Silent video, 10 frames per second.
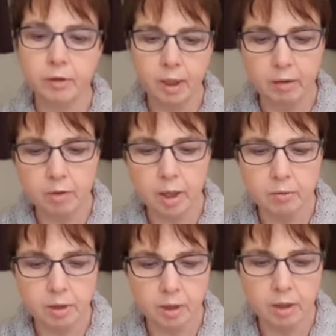
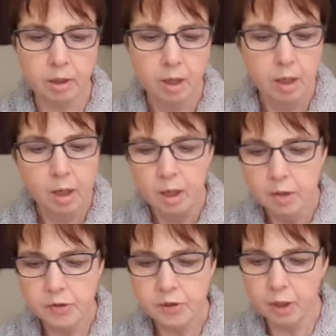download it.
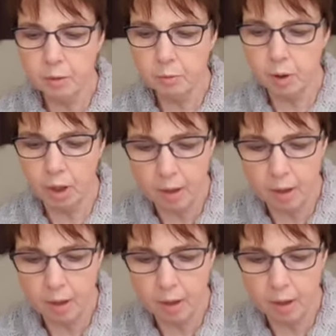So